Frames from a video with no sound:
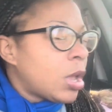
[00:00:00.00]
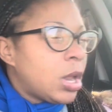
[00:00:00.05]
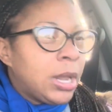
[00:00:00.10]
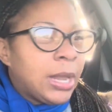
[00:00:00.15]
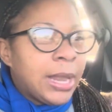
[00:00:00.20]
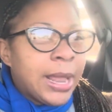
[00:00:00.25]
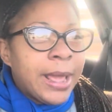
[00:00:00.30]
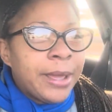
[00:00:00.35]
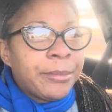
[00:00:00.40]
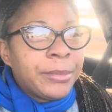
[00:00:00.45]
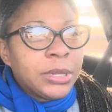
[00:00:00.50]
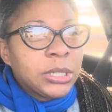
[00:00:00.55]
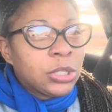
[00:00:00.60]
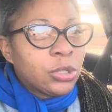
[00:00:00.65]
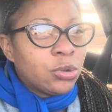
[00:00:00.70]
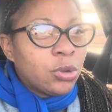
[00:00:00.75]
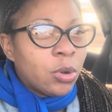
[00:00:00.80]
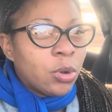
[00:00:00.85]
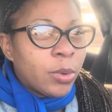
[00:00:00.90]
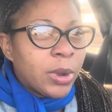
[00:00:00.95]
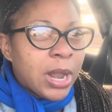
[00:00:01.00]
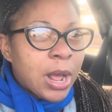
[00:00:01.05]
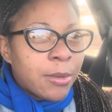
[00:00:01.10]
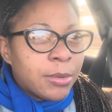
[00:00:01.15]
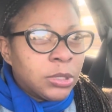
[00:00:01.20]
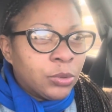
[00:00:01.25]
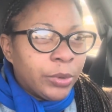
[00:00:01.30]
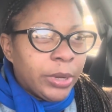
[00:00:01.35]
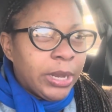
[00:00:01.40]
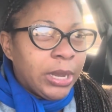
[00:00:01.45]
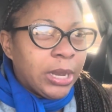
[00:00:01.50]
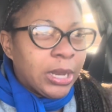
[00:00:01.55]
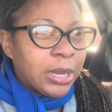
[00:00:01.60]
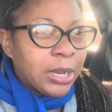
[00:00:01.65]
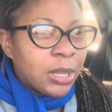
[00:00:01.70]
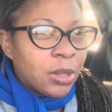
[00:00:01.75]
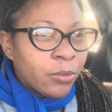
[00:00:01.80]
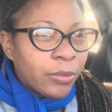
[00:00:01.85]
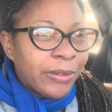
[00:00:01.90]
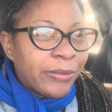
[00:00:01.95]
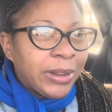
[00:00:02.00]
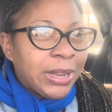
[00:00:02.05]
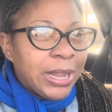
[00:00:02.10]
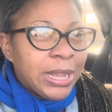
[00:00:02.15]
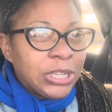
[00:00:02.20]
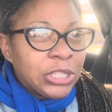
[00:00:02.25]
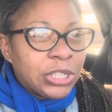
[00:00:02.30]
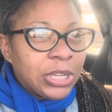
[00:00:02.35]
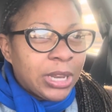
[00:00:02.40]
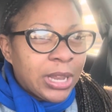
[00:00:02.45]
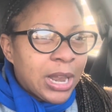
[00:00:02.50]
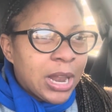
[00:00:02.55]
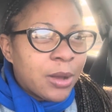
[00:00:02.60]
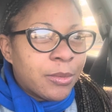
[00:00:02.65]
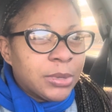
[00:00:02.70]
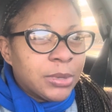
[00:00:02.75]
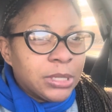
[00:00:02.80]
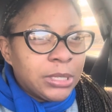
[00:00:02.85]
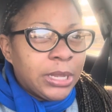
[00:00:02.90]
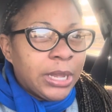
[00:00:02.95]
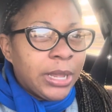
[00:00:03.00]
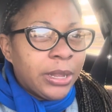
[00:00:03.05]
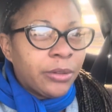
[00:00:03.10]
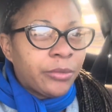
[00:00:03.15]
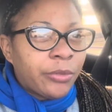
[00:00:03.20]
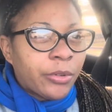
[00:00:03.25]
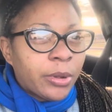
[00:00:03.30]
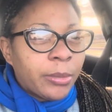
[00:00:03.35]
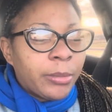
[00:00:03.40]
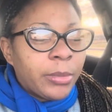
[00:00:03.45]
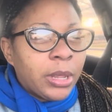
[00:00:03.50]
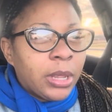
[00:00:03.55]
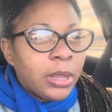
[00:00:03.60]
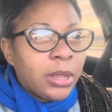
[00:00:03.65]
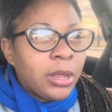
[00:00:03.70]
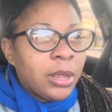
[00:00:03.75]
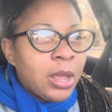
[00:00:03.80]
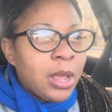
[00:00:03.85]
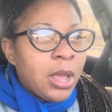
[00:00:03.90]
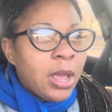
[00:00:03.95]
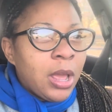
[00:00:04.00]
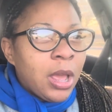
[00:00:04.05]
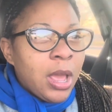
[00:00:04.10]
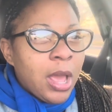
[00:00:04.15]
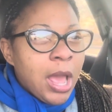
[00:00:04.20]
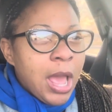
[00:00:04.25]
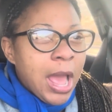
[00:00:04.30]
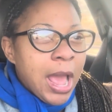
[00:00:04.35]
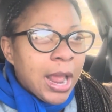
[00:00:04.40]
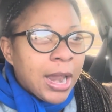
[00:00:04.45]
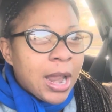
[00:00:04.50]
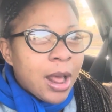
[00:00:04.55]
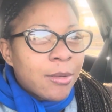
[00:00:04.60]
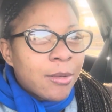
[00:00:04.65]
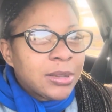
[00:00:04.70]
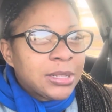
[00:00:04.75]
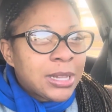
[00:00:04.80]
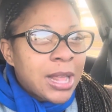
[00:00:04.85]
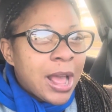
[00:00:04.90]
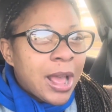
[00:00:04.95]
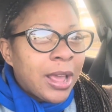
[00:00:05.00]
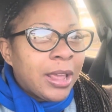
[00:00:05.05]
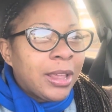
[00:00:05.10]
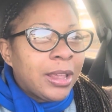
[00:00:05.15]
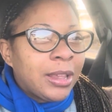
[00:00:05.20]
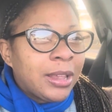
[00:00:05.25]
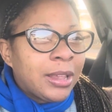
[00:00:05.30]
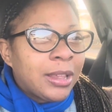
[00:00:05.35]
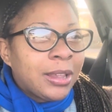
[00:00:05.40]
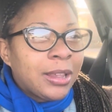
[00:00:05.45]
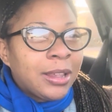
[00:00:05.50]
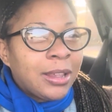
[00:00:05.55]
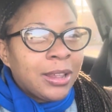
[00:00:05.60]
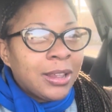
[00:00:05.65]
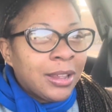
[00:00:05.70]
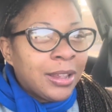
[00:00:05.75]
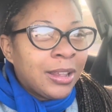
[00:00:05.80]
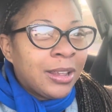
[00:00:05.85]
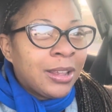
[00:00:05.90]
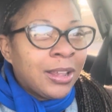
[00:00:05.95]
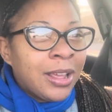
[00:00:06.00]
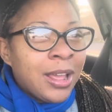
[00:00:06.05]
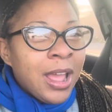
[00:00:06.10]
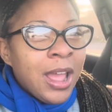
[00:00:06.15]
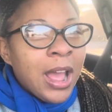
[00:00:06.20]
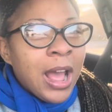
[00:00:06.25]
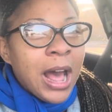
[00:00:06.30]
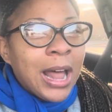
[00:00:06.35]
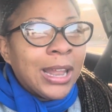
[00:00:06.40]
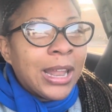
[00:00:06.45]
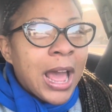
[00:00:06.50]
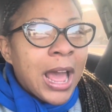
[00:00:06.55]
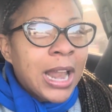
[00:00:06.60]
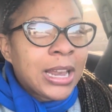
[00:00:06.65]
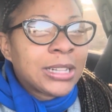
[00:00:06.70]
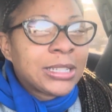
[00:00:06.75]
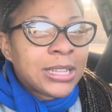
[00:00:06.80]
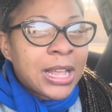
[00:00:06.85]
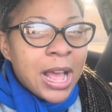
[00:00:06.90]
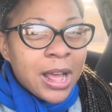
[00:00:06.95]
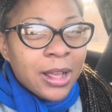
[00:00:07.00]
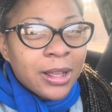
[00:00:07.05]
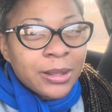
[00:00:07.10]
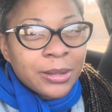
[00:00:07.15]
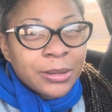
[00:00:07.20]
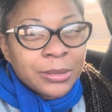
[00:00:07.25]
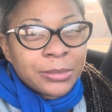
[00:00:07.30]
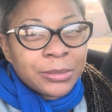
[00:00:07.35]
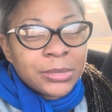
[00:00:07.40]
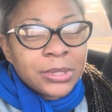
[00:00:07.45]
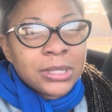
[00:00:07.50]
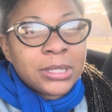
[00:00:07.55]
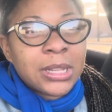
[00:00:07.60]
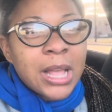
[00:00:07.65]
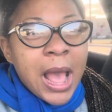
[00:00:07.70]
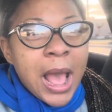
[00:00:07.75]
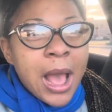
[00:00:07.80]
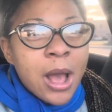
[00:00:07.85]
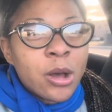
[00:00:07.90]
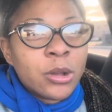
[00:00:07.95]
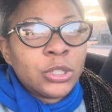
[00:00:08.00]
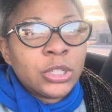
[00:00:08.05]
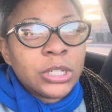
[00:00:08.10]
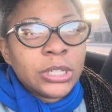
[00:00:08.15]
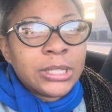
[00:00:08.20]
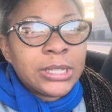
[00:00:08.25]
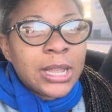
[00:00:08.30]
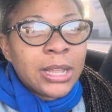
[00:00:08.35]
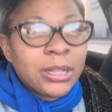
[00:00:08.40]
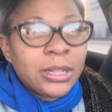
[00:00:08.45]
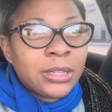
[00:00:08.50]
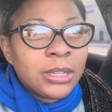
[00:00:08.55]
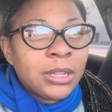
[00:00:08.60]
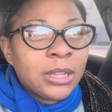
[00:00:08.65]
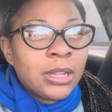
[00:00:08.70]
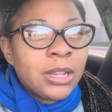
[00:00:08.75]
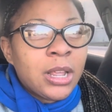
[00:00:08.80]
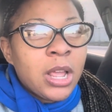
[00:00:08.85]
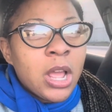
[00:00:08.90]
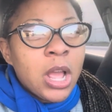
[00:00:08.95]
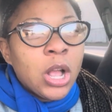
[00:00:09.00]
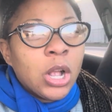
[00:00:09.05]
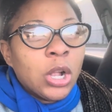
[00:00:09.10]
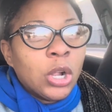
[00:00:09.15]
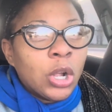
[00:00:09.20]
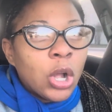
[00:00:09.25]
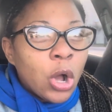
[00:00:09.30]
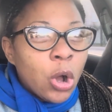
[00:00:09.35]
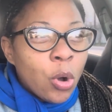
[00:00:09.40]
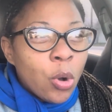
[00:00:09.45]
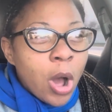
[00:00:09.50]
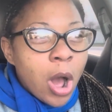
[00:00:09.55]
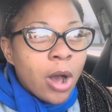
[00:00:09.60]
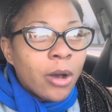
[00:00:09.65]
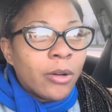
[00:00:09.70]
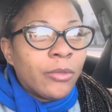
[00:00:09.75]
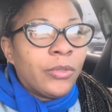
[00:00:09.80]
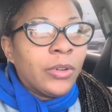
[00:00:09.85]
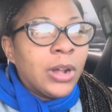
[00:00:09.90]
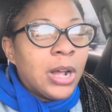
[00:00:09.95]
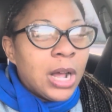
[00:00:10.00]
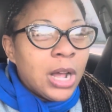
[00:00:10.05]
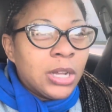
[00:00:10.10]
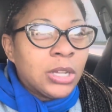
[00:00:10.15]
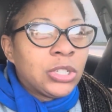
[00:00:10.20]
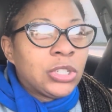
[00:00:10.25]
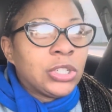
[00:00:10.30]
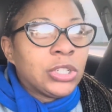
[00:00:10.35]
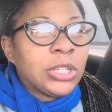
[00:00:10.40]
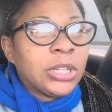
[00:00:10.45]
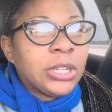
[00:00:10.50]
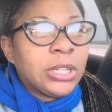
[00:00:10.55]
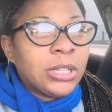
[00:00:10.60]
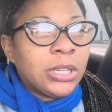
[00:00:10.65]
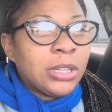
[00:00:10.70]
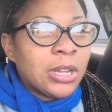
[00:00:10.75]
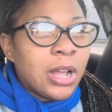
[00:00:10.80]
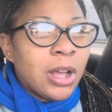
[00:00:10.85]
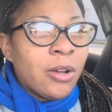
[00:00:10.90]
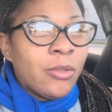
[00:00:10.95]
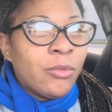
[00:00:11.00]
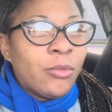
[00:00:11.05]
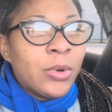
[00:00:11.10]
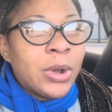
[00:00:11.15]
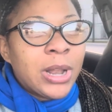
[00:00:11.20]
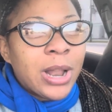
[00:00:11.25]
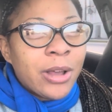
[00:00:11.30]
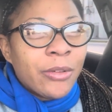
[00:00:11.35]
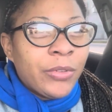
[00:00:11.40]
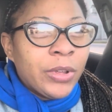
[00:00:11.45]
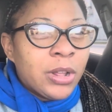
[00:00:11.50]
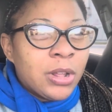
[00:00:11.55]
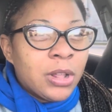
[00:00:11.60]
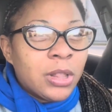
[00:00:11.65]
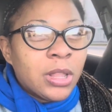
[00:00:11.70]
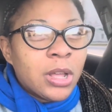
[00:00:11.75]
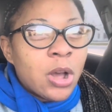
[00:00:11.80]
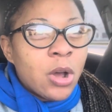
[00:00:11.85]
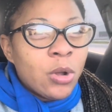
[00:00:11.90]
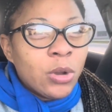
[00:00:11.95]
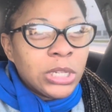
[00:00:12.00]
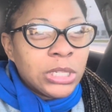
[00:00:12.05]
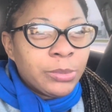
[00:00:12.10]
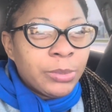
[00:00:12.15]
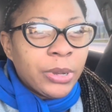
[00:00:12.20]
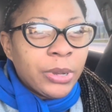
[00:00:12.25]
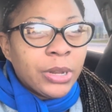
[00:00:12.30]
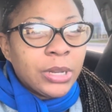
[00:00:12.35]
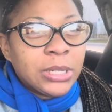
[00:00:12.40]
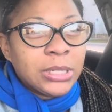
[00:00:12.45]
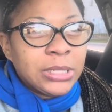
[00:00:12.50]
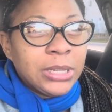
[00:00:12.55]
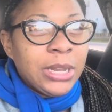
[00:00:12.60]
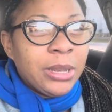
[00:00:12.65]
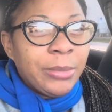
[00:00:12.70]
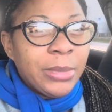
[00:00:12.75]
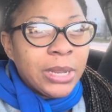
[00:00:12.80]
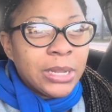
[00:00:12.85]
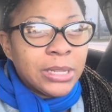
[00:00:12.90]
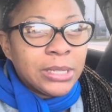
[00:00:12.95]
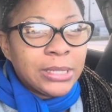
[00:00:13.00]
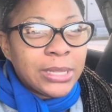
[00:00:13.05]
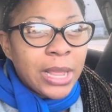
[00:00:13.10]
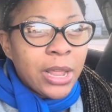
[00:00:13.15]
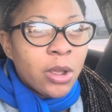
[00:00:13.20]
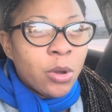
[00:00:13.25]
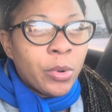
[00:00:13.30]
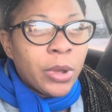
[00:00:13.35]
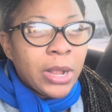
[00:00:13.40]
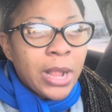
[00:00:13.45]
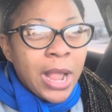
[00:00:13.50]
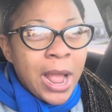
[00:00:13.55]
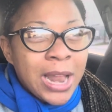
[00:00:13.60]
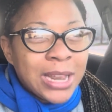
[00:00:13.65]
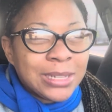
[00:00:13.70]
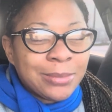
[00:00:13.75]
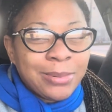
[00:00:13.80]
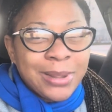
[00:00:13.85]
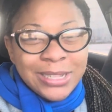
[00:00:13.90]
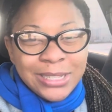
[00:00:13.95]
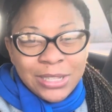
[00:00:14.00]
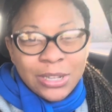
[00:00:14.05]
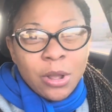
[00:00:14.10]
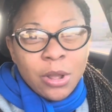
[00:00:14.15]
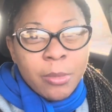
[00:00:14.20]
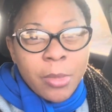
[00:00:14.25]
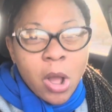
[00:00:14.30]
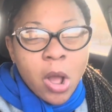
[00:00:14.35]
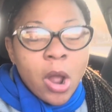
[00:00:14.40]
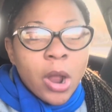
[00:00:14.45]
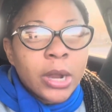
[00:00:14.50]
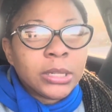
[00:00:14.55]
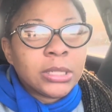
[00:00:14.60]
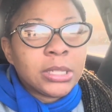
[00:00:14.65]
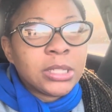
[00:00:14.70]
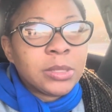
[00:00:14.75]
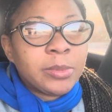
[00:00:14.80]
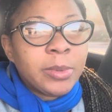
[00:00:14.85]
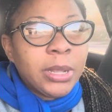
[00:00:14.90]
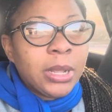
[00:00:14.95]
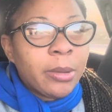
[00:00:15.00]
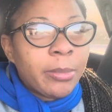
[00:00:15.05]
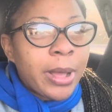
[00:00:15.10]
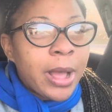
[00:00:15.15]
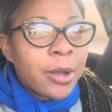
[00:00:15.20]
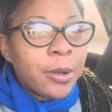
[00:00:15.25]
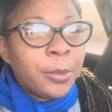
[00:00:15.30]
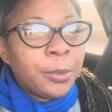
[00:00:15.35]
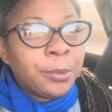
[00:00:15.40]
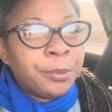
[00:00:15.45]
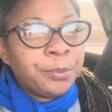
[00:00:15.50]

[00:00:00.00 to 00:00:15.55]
led me to it when I was reading and the revelation that I was getting from it. And I was like, a lot of times I'll just go off an unction of what I feel the Holy Spirit is leading me to say or what God is placing on my heart to speak about.